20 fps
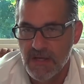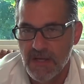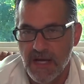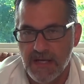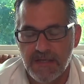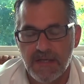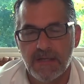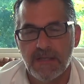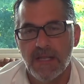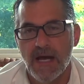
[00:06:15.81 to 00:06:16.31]
I
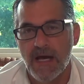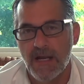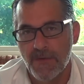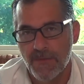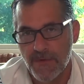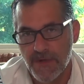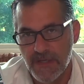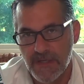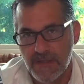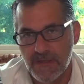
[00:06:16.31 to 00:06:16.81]
did a lot
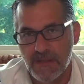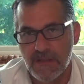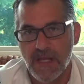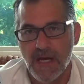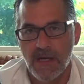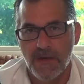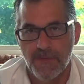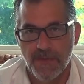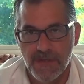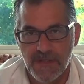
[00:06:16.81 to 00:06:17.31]
of reading, a
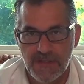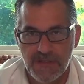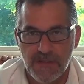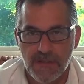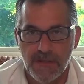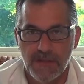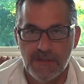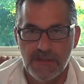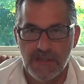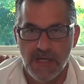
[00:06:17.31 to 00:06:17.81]
lot of
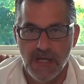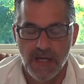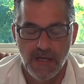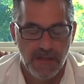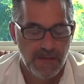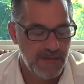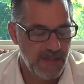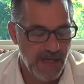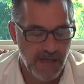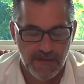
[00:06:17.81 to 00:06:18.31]
research,
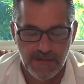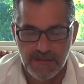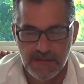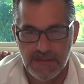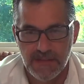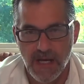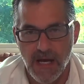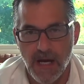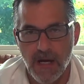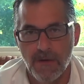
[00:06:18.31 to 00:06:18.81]

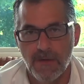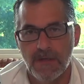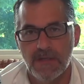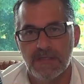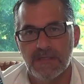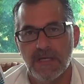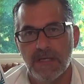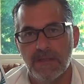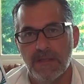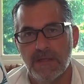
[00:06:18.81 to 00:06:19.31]
thousands of
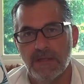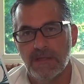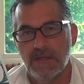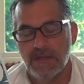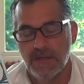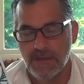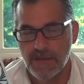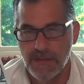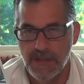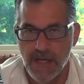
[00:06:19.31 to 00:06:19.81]
hours on the
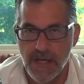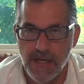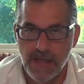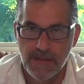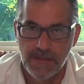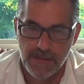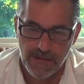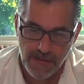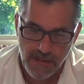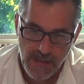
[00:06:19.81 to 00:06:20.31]

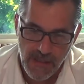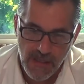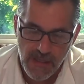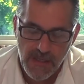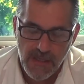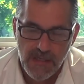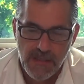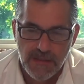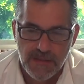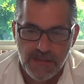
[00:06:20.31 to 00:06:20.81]
internet, and
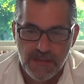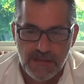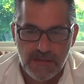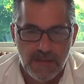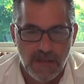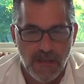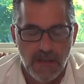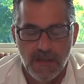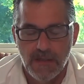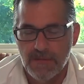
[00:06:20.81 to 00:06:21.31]
just
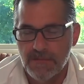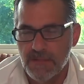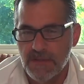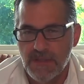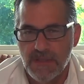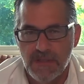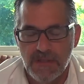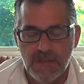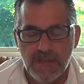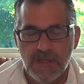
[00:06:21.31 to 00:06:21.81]

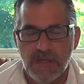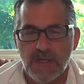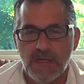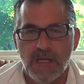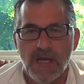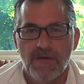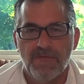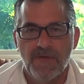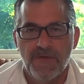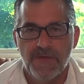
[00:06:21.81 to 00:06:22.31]
anything and
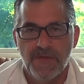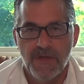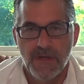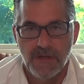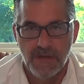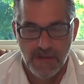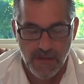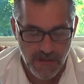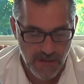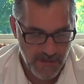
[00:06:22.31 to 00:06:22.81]
everything,